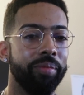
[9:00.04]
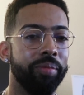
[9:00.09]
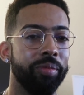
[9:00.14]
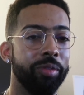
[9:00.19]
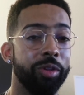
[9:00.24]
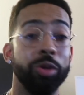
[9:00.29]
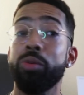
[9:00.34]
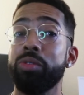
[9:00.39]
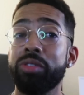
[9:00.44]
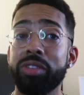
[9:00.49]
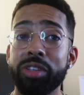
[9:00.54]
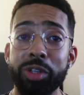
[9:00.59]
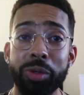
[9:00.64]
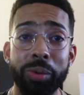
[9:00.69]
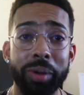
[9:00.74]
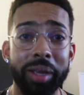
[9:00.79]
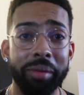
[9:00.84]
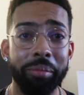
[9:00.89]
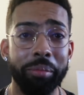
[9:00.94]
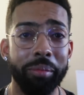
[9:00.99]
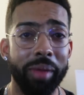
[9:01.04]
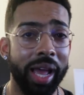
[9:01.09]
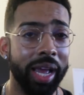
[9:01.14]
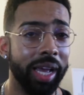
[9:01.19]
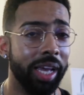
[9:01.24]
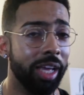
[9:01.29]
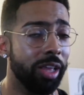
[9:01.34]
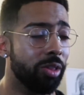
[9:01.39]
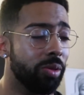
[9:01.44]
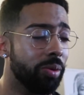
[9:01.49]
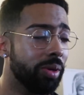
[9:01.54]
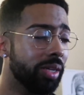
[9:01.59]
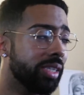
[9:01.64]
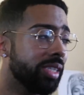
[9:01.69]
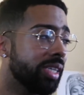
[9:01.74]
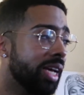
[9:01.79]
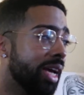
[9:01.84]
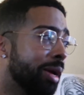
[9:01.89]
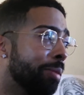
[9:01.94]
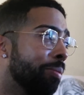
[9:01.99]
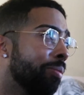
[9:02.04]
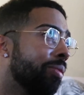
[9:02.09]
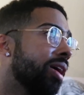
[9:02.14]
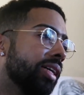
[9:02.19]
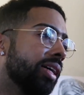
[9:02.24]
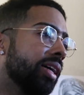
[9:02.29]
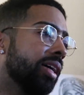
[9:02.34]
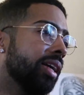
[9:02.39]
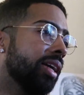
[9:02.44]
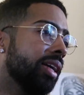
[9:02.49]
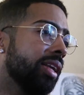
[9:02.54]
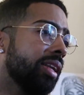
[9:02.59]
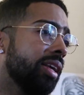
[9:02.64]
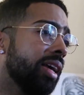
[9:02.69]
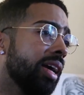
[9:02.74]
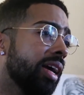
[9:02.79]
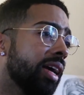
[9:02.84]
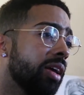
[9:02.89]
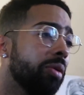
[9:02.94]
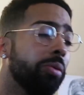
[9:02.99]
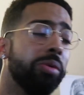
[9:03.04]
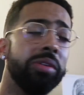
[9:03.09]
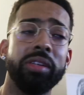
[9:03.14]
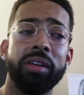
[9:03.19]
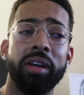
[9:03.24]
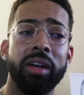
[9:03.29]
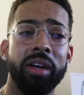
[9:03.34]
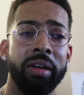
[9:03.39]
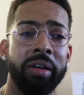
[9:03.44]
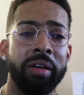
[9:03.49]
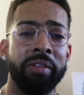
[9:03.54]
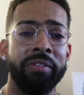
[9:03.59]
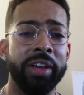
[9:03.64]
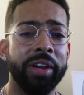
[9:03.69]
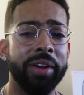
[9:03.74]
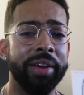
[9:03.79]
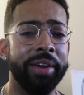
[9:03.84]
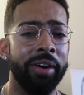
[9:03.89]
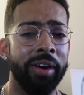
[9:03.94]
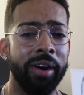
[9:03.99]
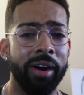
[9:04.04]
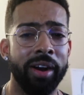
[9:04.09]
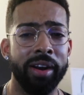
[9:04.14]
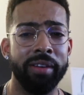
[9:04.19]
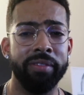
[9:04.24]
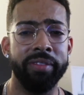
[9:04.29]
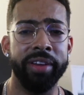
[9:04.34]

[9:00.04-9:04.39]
used to doing, I guess you could say. Yeah, it was a very hard,